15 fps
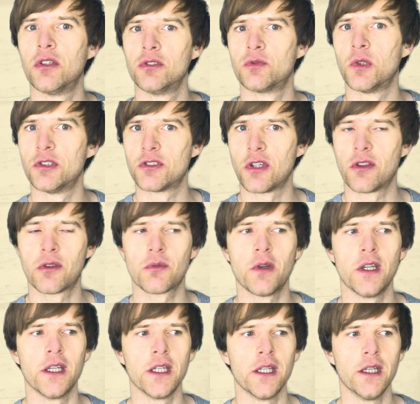holes one to
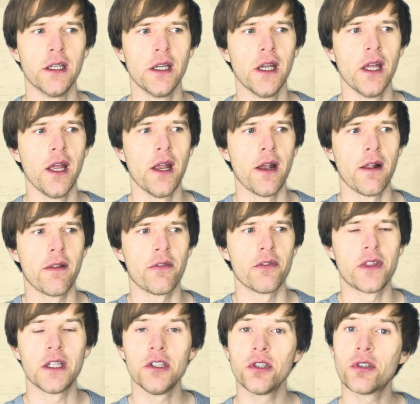three,
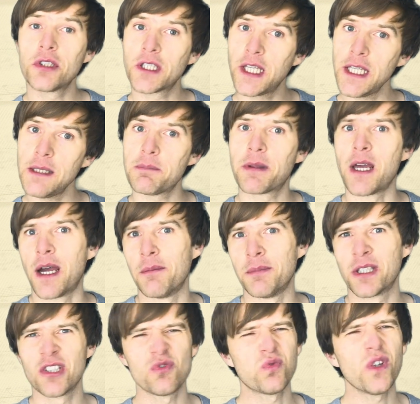then you could keep that,
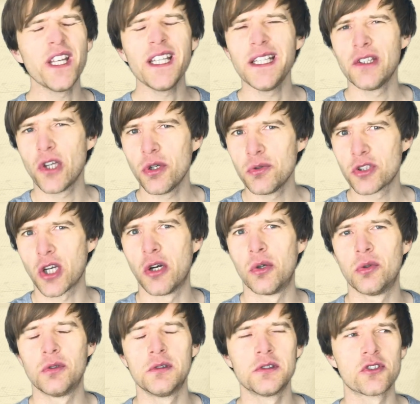because really those
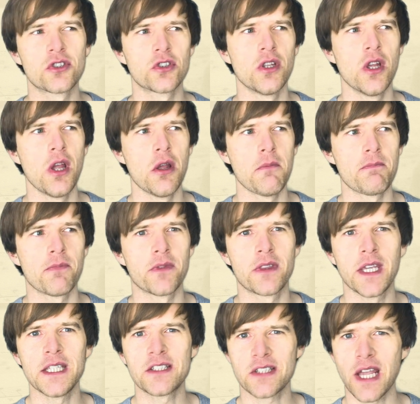holes,
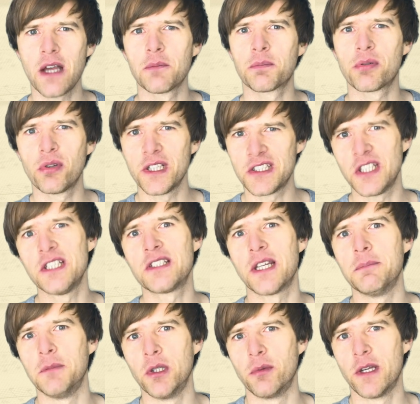they sound pretty
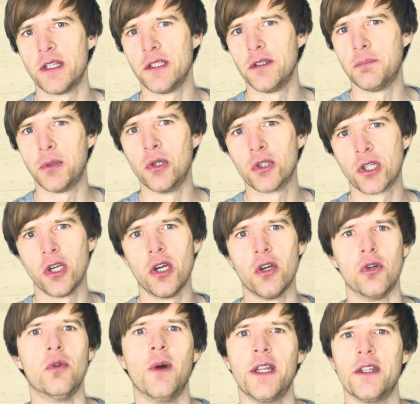similar whether you pucker
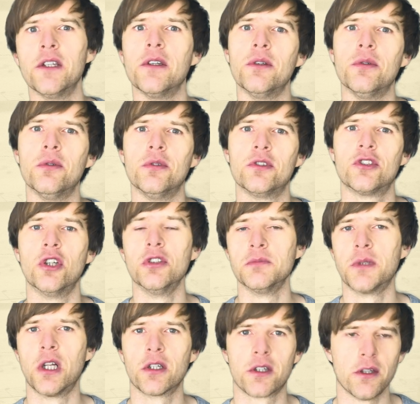or whether you
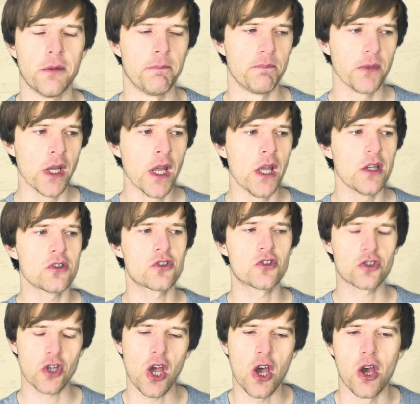tongue block them.
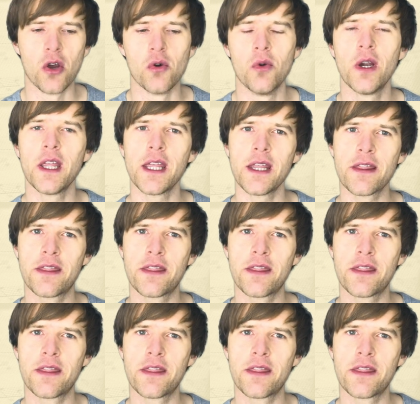So